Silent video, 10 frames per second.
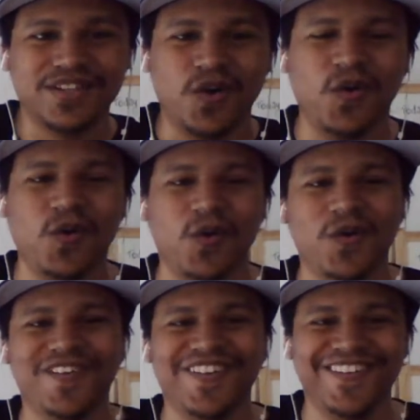
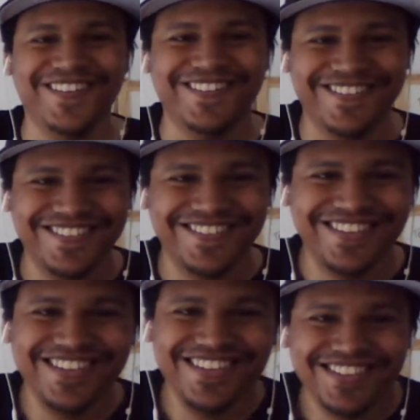Oh,
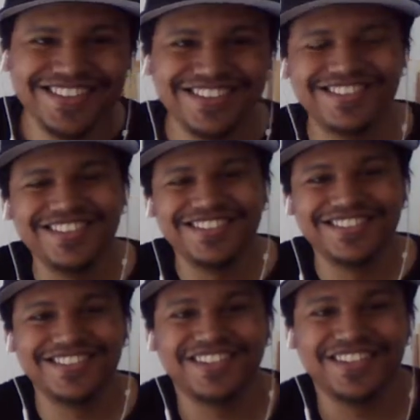this shit is
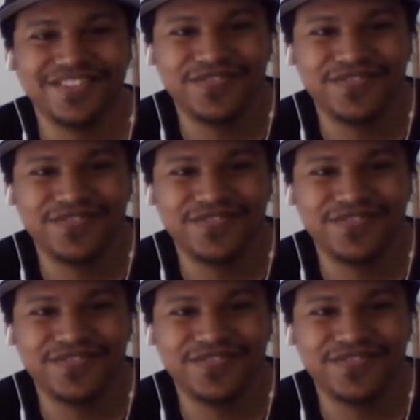looking